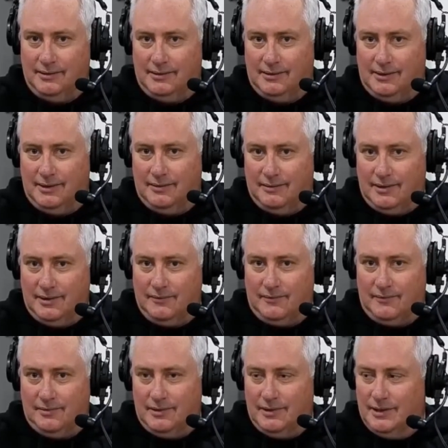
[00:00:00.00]
you're
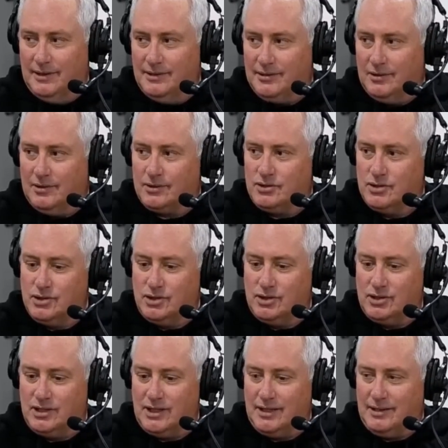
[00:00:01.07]
into oxygen
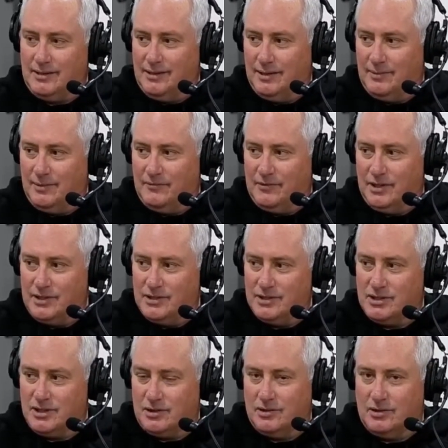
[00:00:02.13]
debt, and if you can
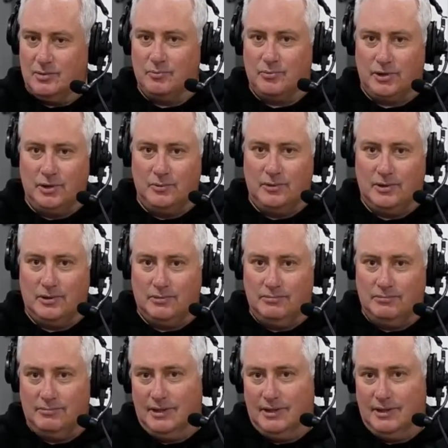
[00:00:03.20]
stick on pretty well,